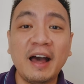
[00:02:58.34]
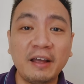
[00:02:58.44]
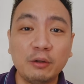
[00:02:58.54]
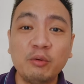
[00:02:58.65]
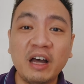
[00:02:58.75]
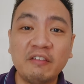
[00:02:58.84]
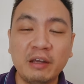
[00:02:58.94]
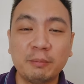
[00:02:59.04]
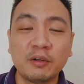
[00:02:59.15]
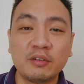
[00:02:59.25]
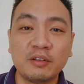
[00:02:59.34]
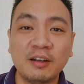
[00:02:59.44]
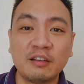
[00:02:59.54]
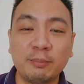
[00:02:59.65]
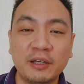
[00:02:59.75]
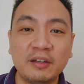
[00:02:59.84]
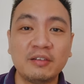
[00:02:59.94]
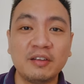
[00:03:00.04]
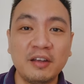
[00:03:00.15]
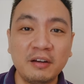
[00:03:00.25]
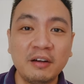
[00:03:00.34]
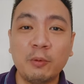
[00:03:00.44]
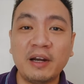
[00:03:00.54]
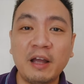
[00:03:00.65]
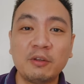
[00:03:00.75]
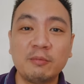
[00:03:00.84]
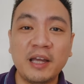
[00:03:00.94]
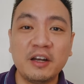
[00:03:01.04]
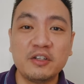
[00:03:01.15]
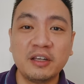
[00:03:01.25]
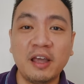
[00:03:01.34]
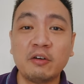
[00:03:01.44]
I do have a personal experience here where I was managing